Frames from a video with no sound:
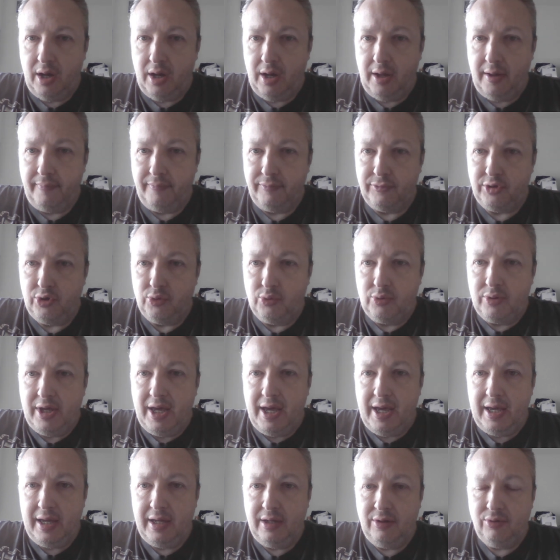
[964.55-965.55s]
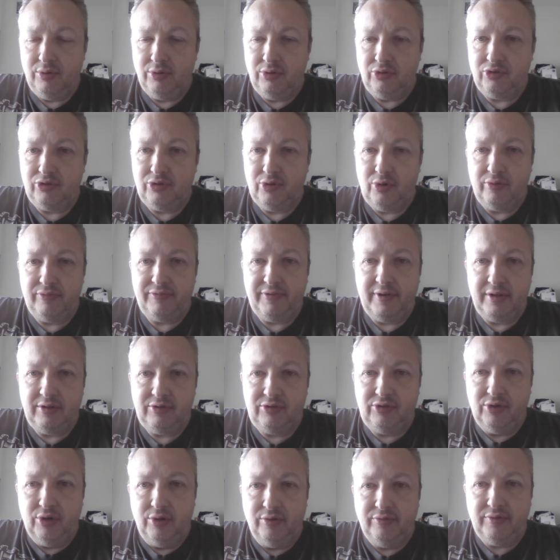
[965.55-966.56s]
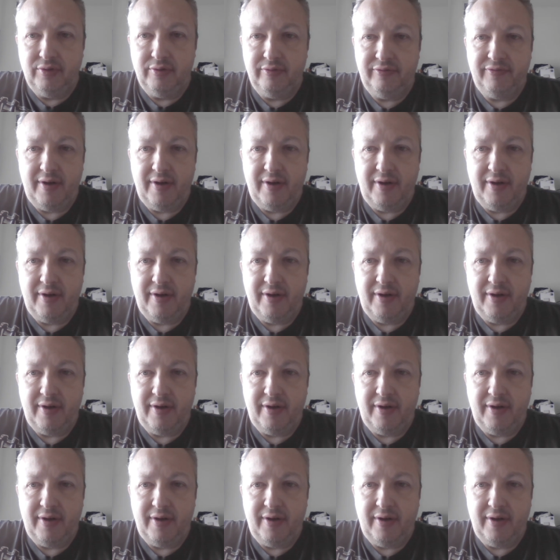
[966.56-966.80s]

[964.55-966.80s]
Um, UK was certified silver,